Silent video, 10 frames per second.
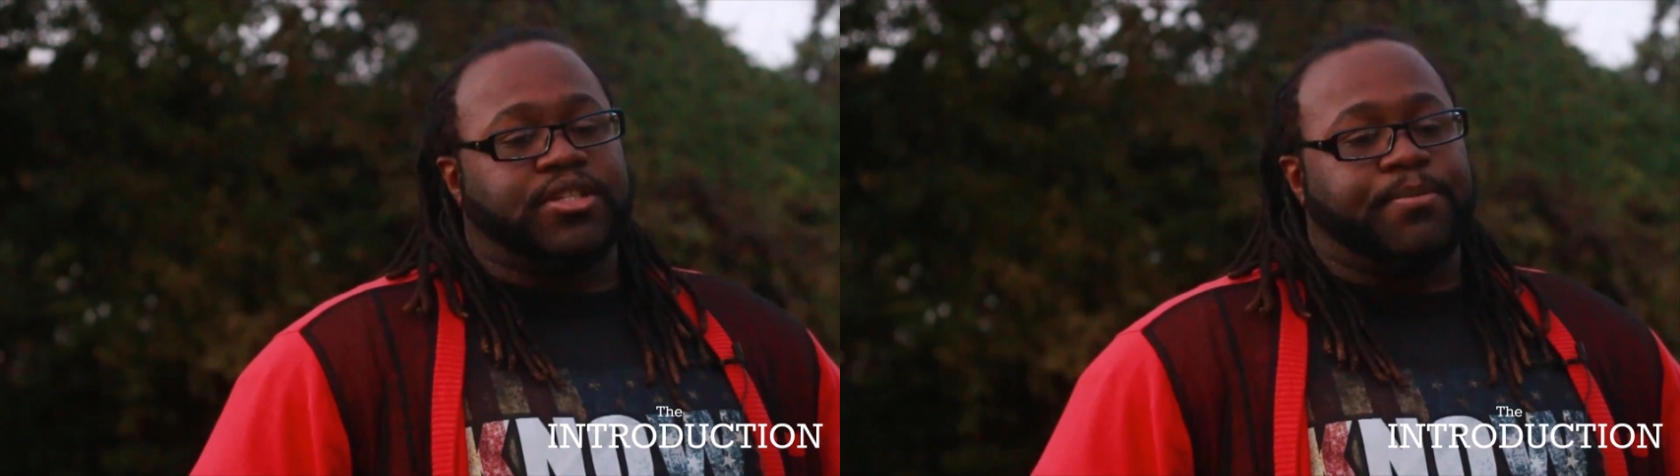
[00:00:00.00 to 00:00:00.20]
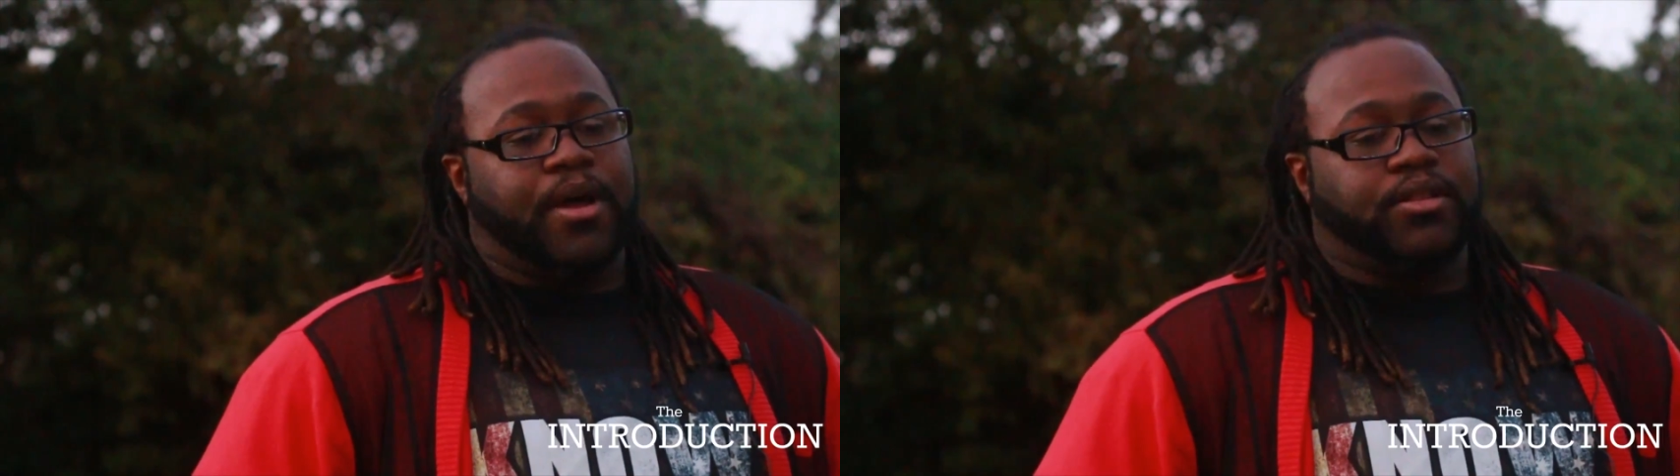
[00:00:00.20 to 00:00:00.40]

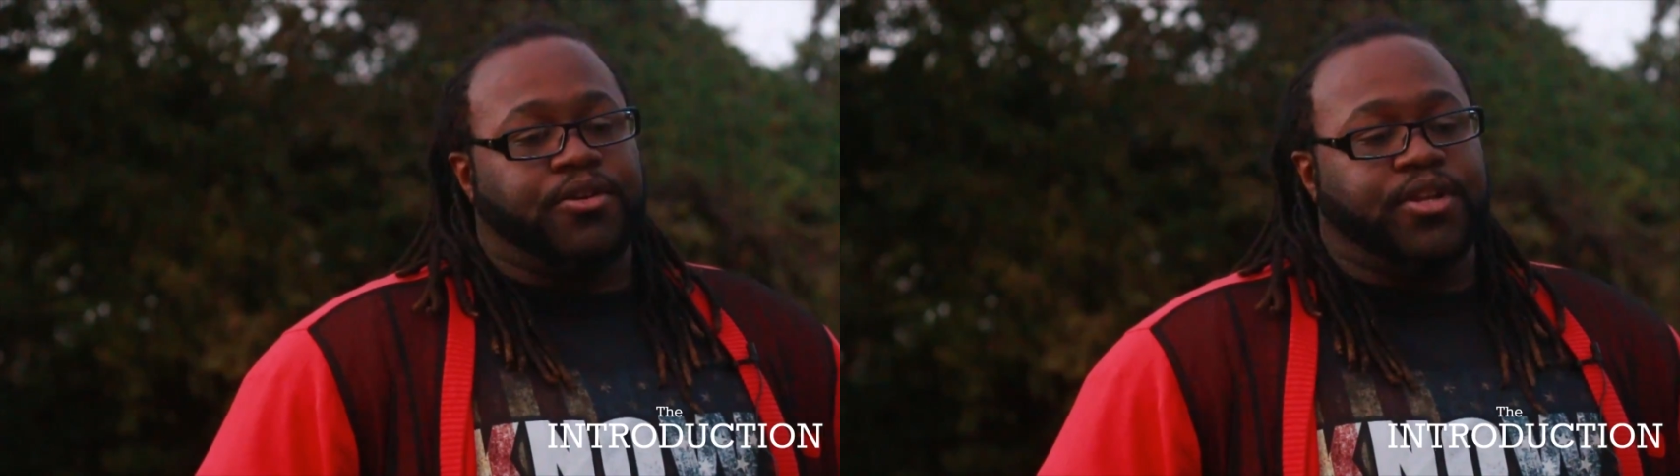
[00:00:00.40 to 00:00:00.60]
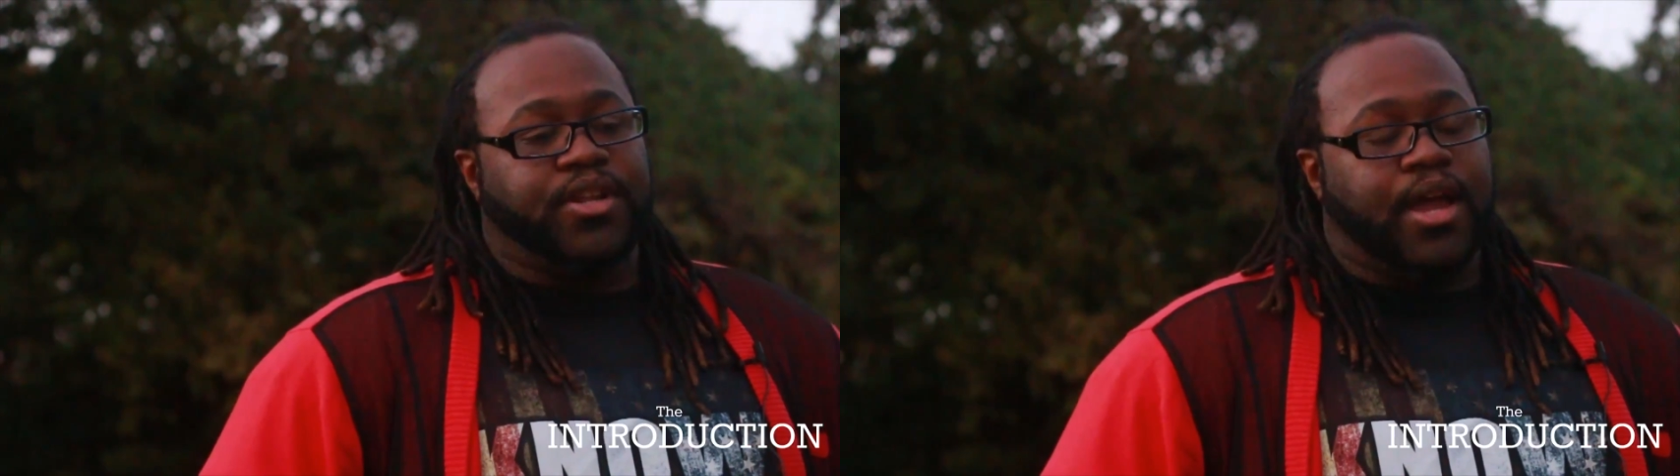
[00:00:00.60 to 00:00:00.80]
It's about
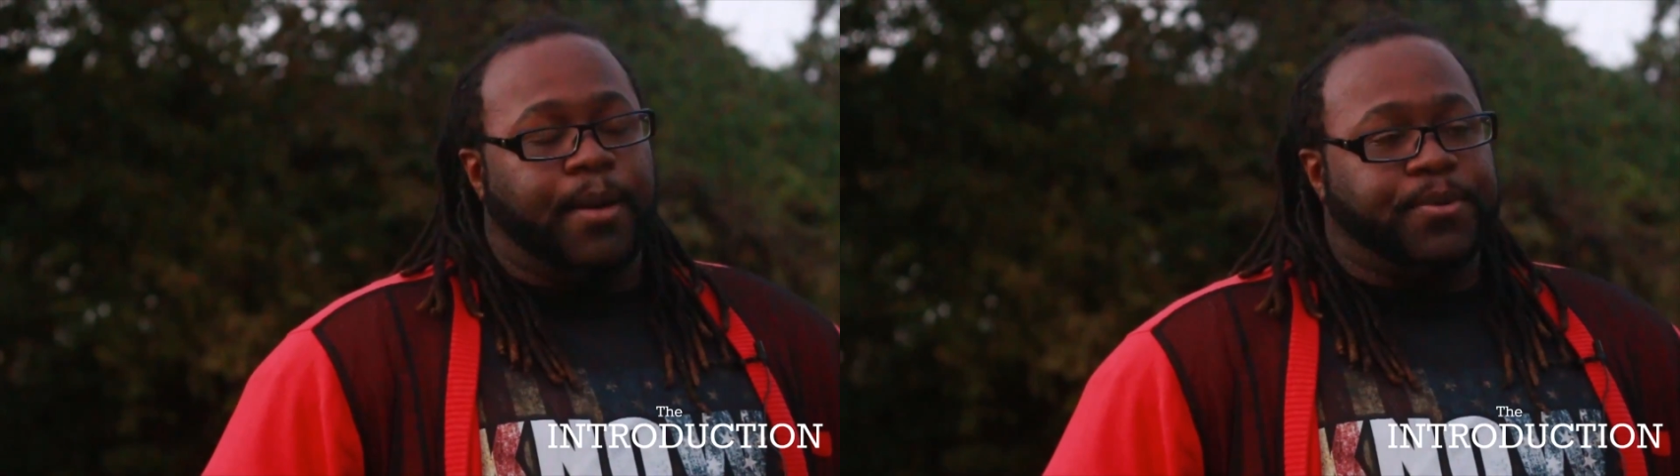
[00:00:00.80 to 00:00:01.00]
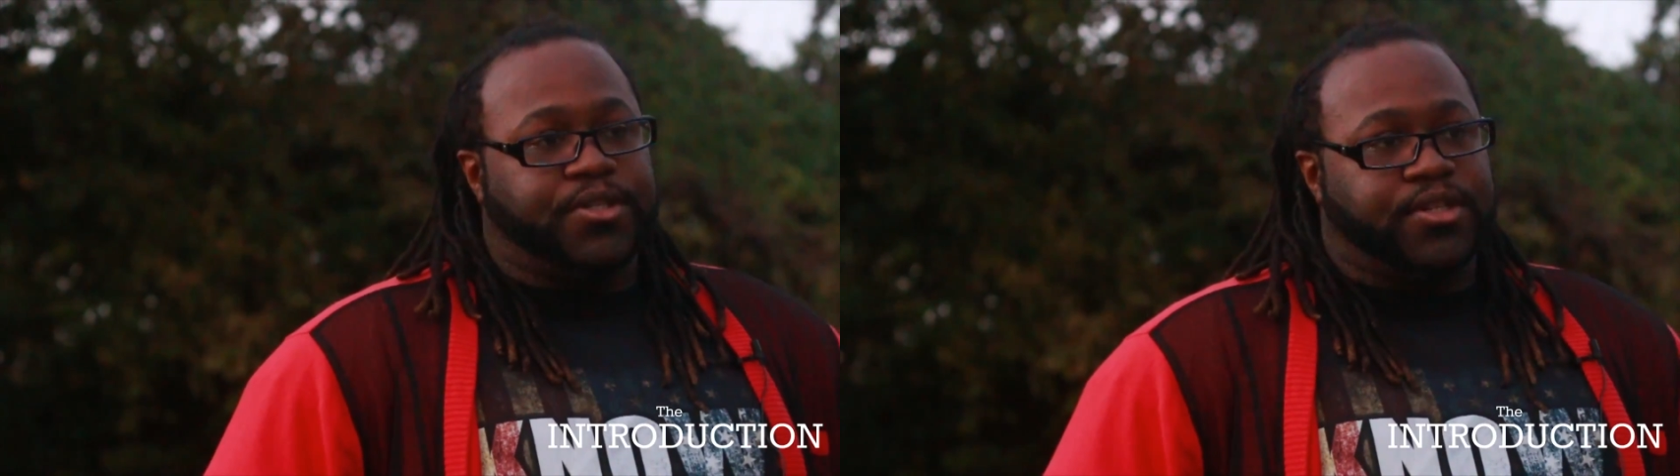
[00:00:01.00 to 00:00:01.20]
learning the
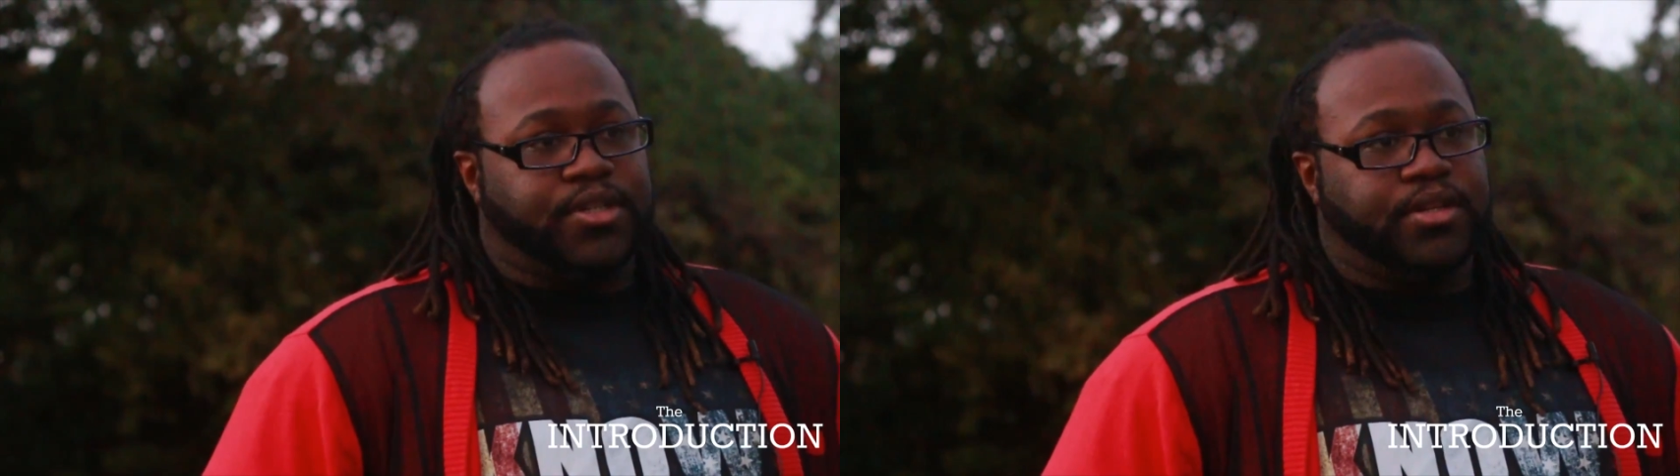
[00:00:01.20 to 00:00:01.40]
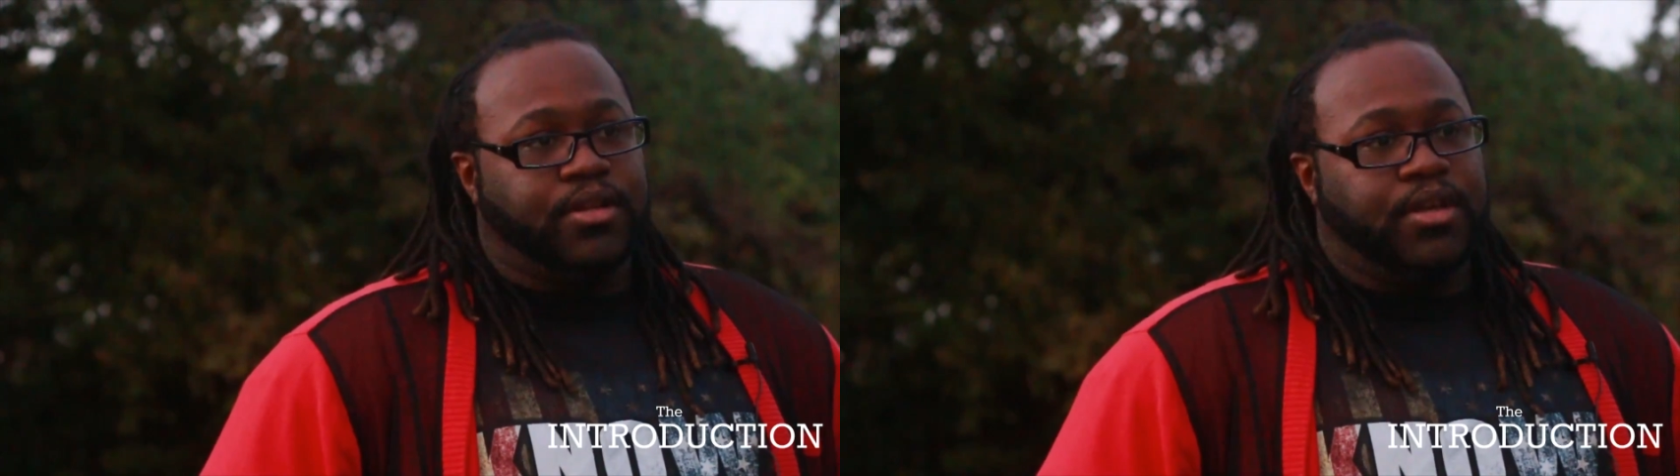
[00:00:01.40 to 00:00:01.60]

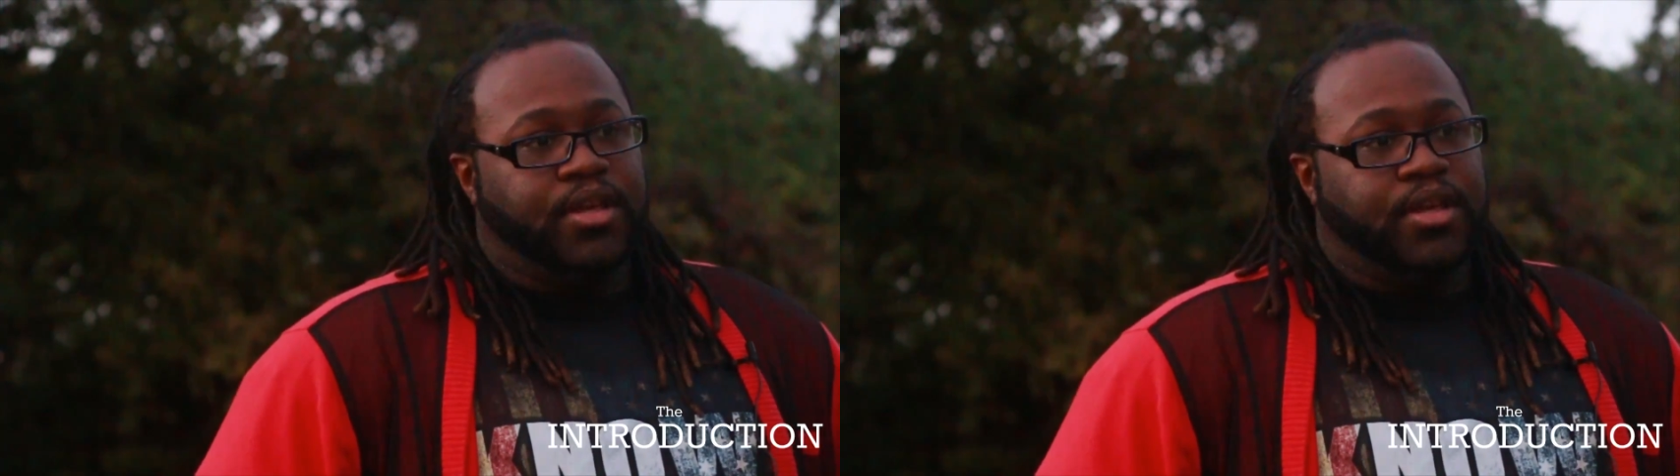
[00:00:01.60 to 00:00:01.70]
composition.